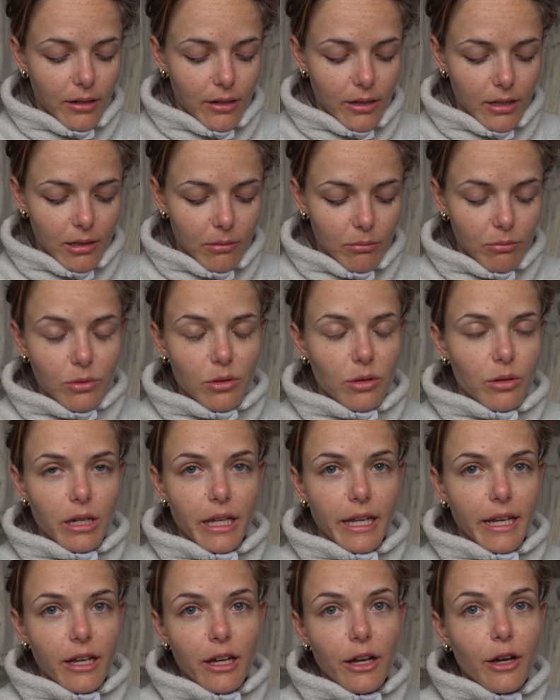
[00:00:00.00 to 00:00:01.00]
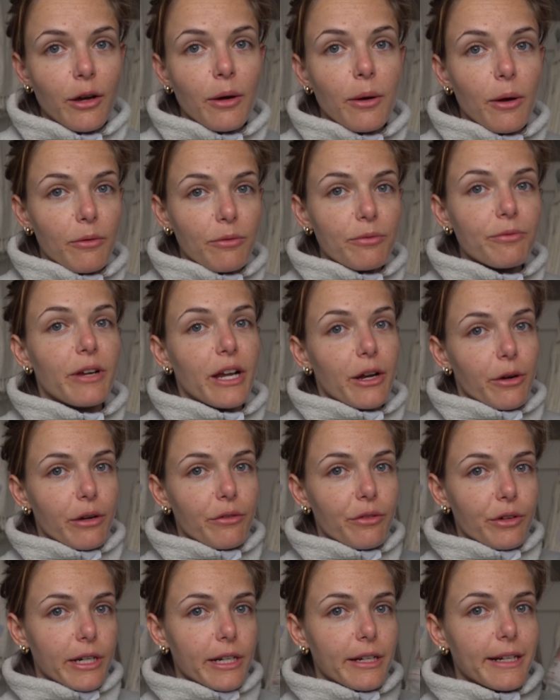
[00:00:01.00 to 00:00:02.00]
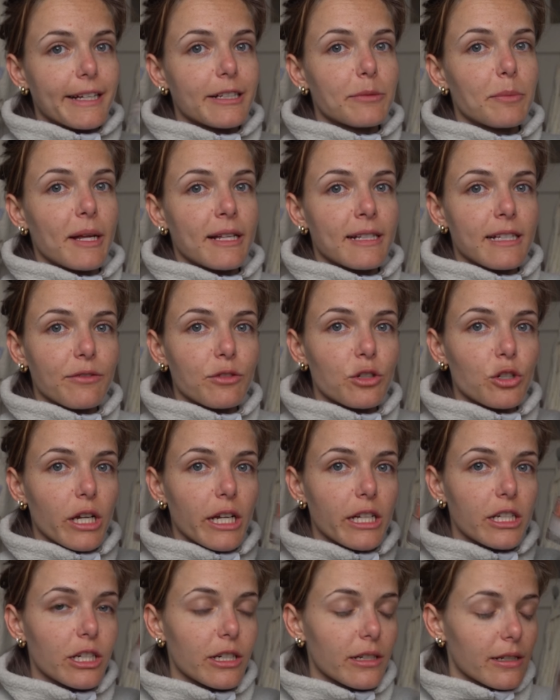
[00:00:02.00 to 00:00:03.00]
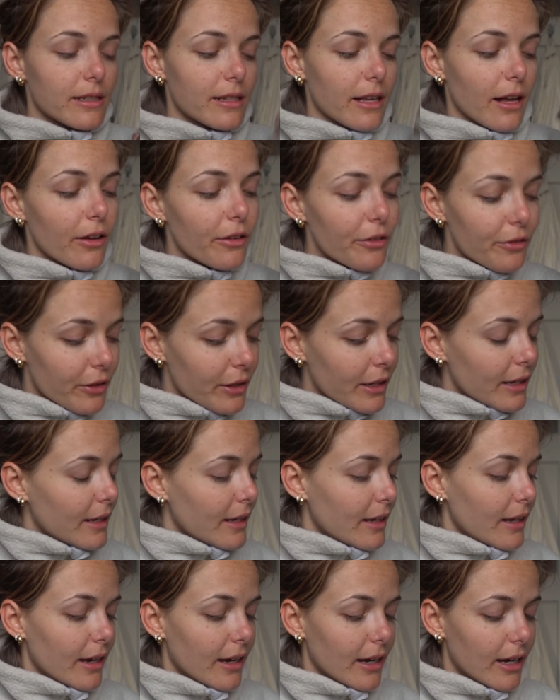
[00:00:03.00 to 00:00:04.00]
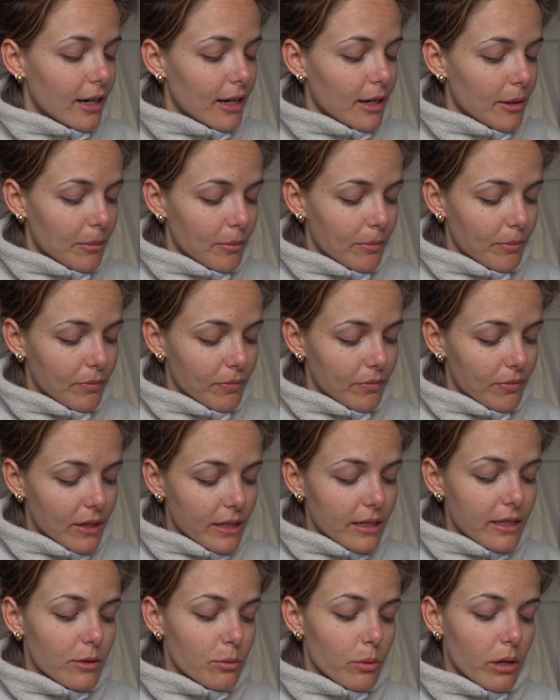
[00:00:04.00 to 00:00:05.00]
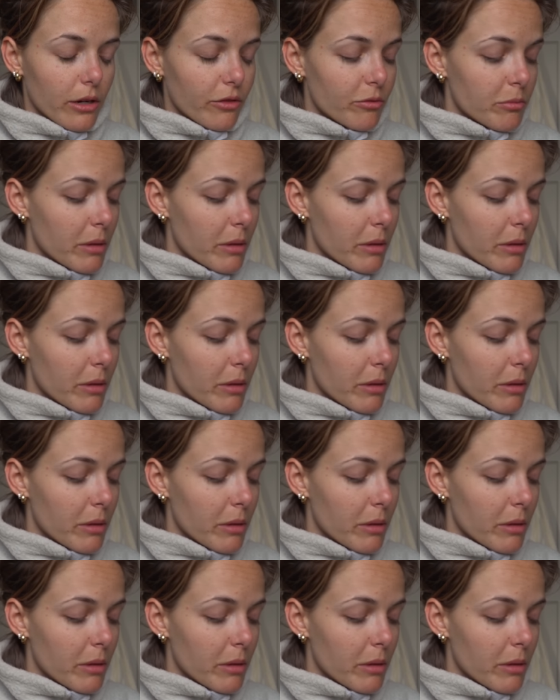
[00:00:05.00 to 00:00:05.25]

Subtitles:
or like a very very expensive treat to yourself, this is one